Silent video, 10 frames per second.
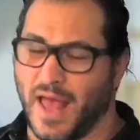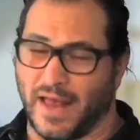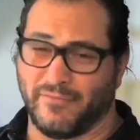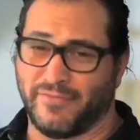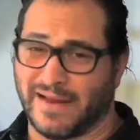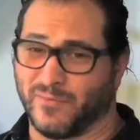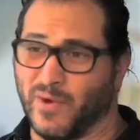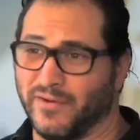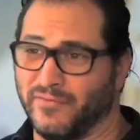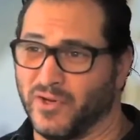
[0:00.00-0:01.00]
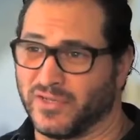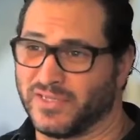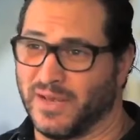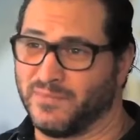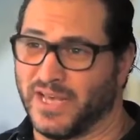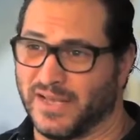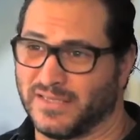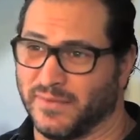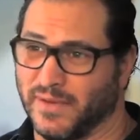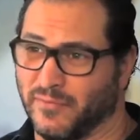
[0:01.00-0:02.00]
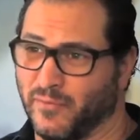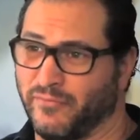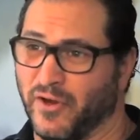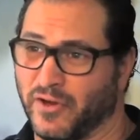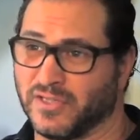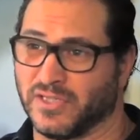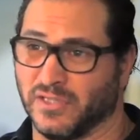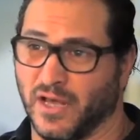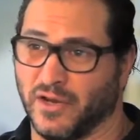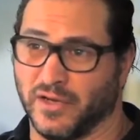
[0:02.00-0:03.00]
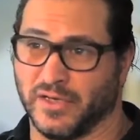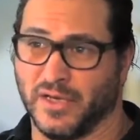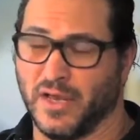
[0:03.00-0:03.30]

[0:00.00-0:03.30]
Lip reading: And in fact, one of your subjects, we focus a lot